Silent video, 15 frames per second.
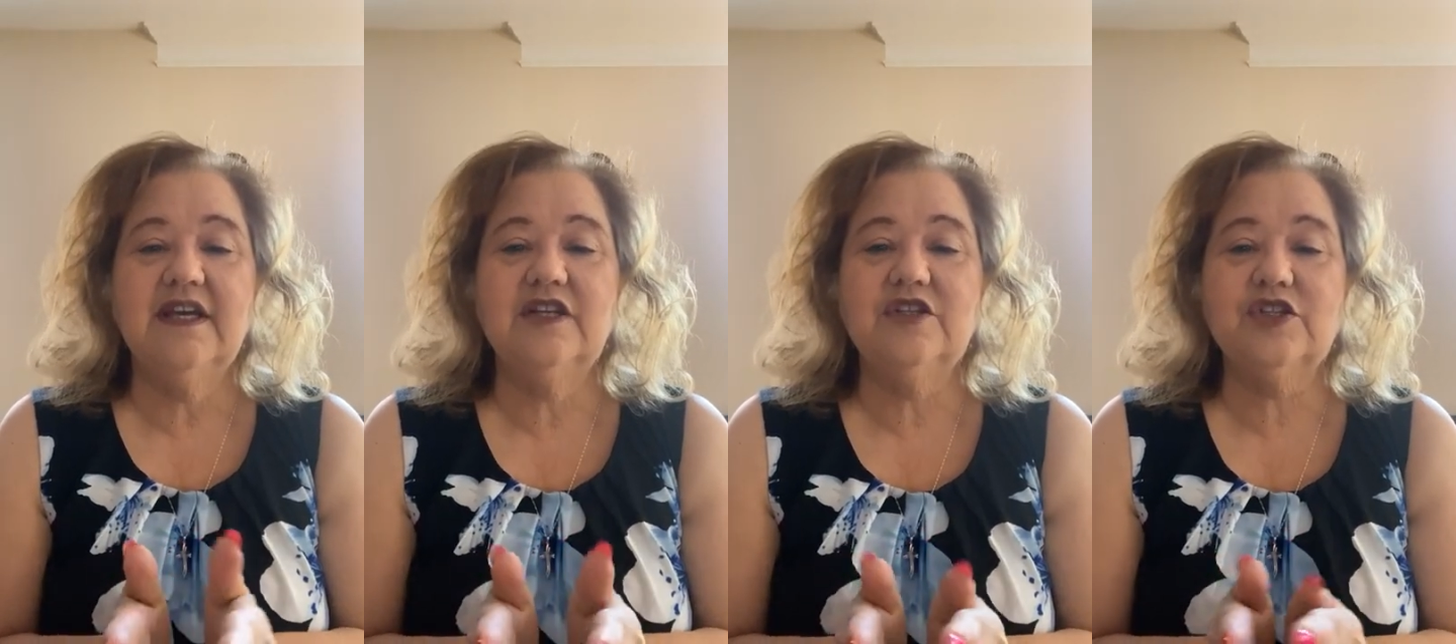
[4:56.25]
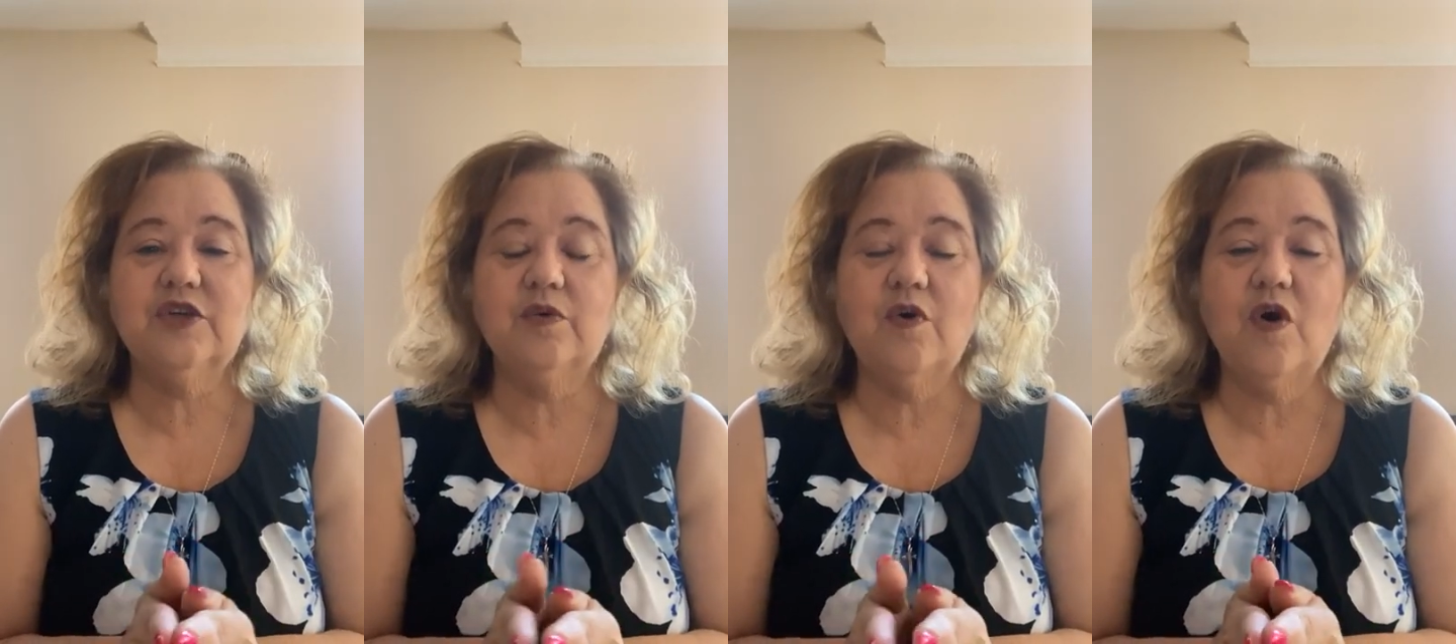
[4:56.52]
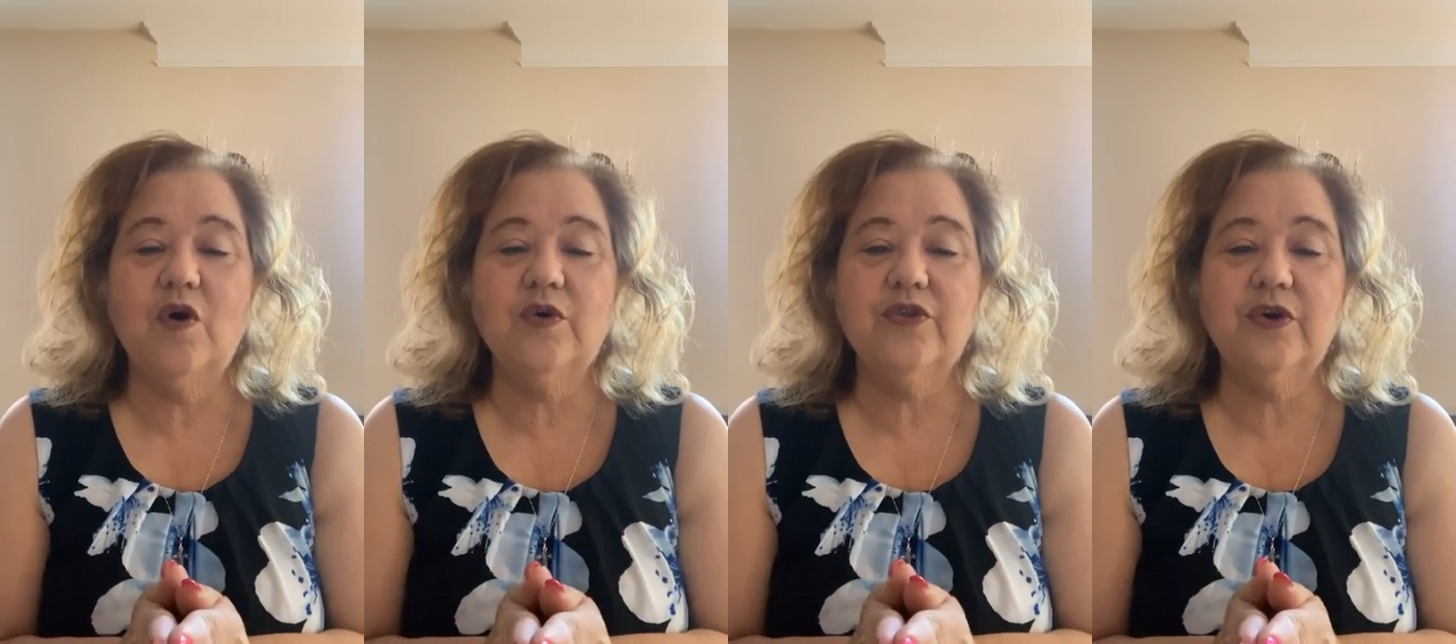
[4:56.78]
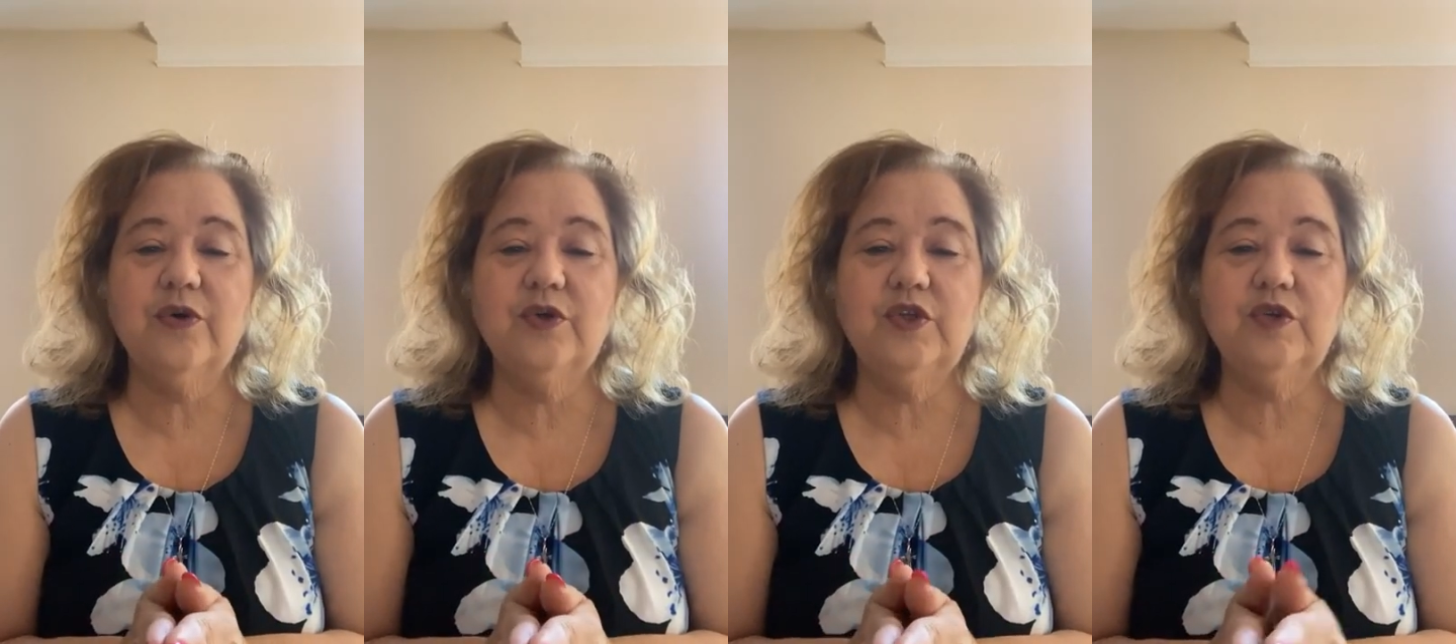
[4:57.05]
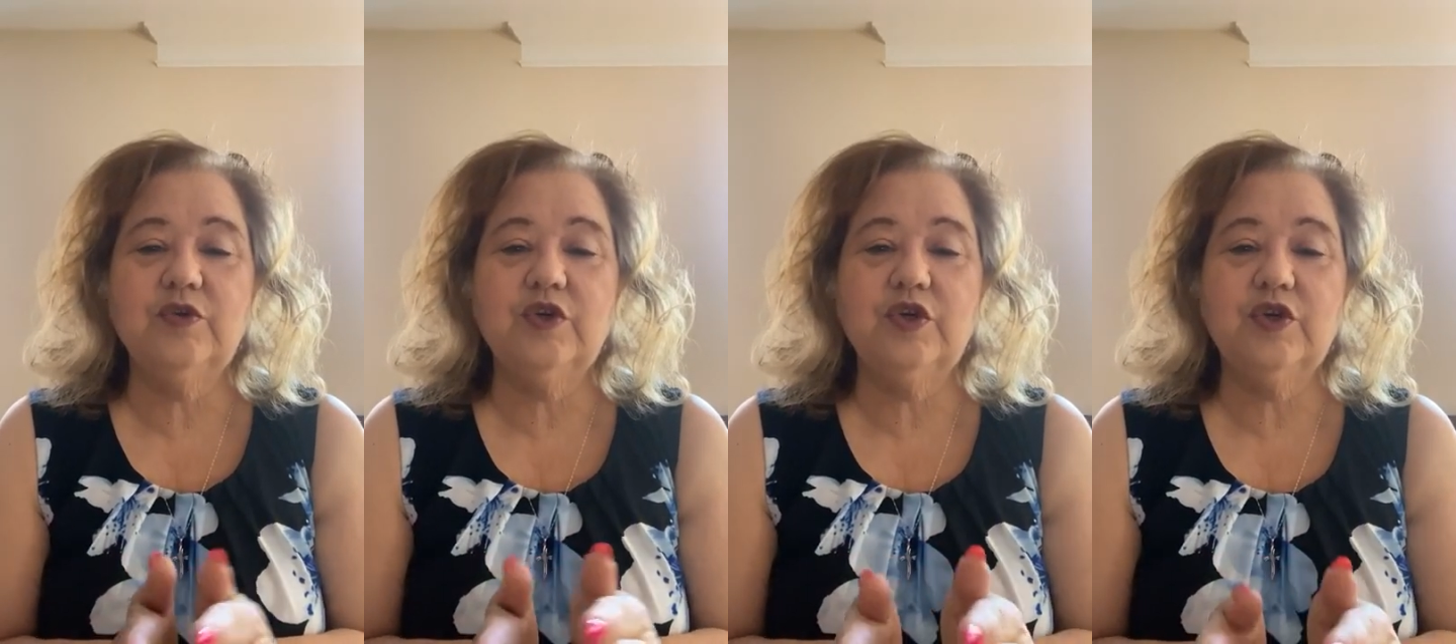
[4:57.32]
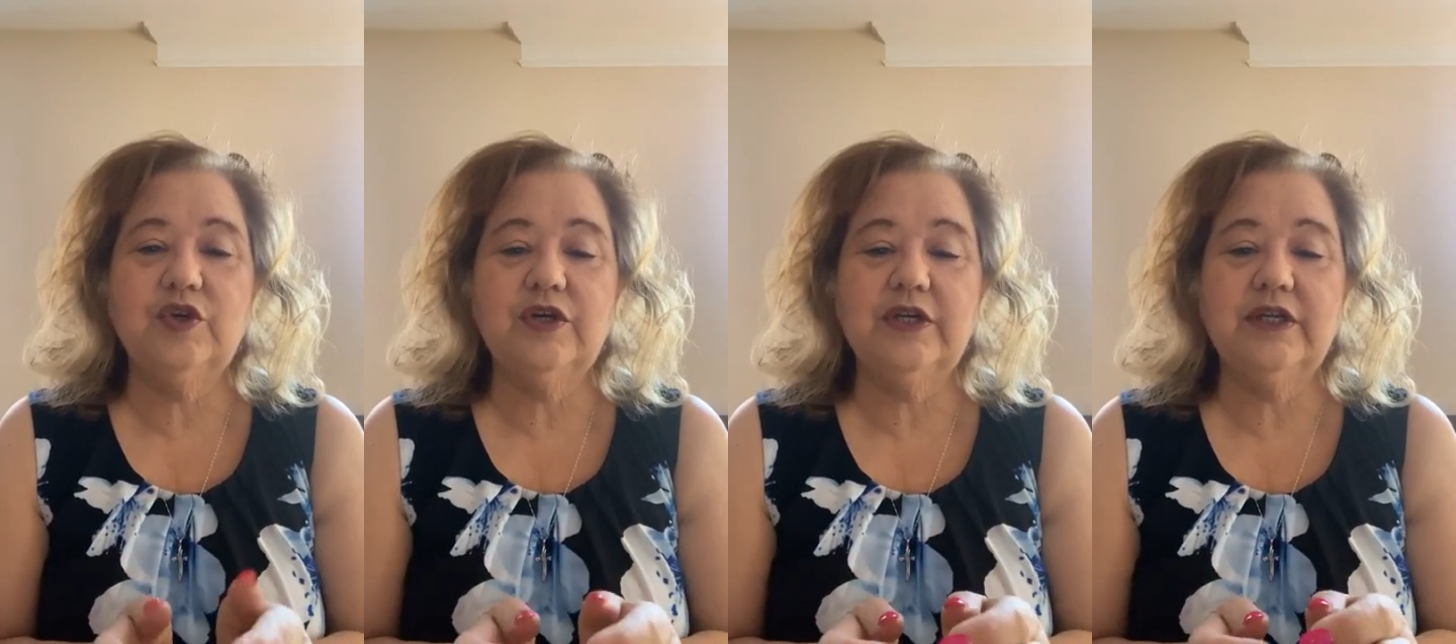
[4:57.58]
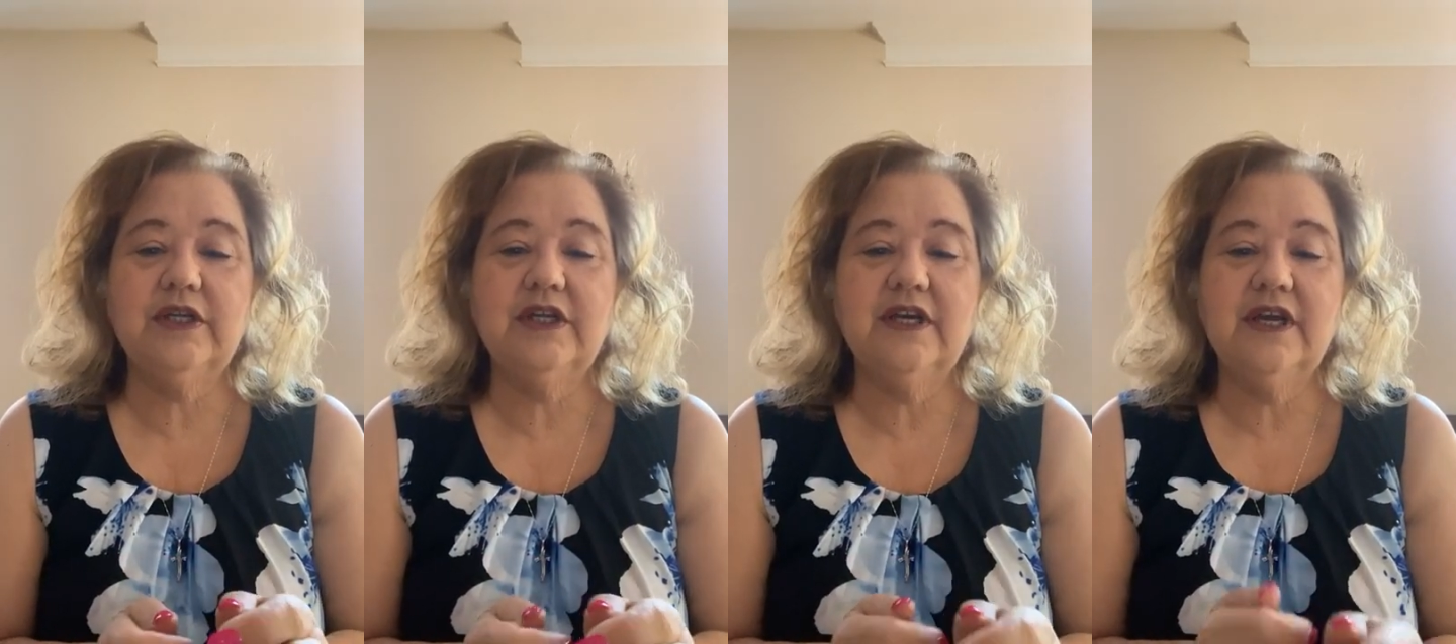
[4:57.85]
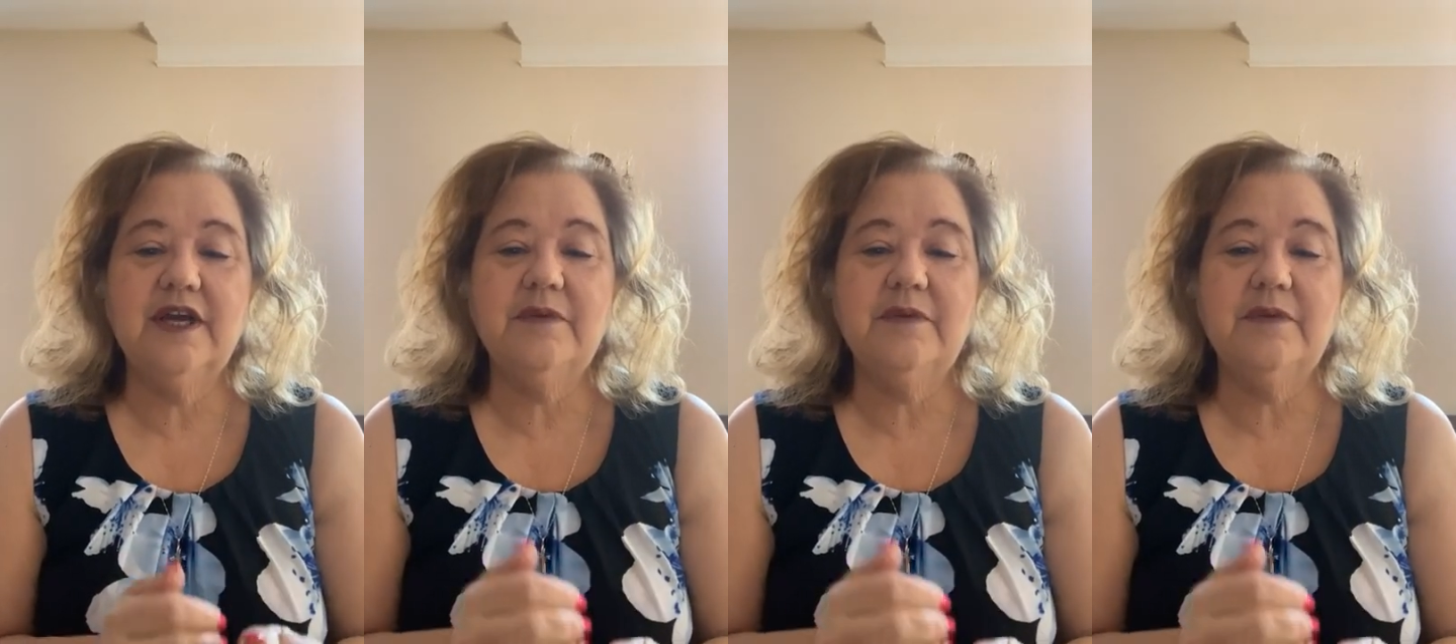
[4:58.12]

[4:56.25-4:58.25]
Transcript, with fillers: And so, although you could